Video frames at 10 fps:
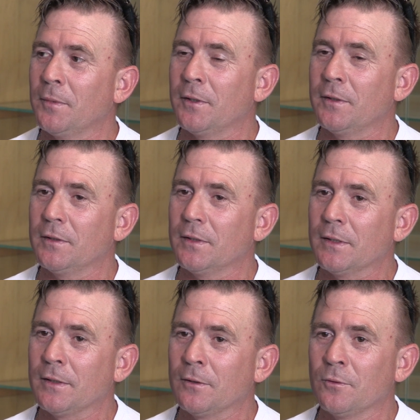
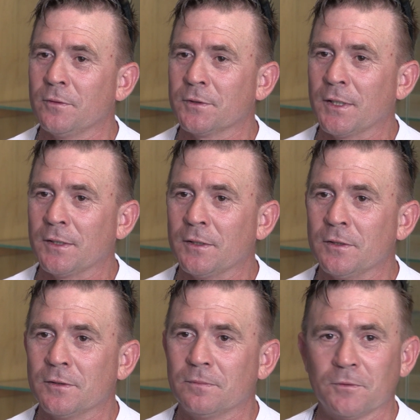But then all of a sudden,
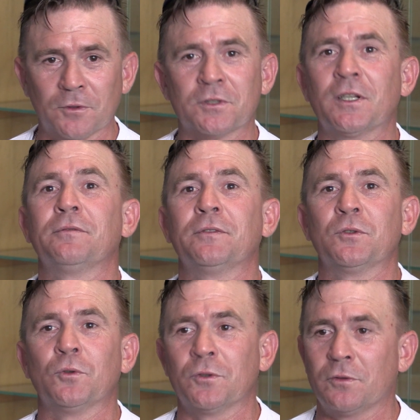he's got stuff in
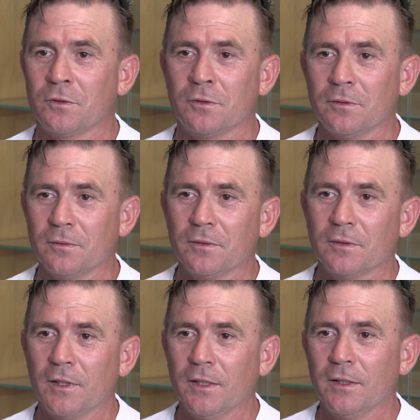torch
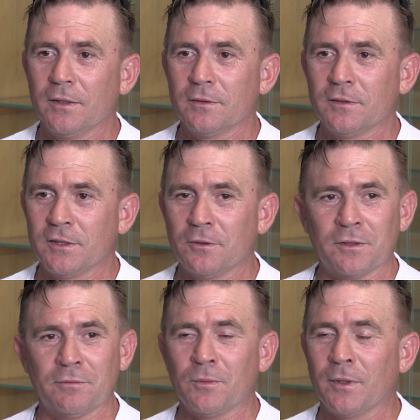that sells
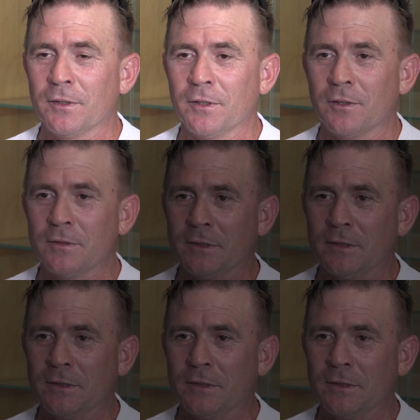everyone that goes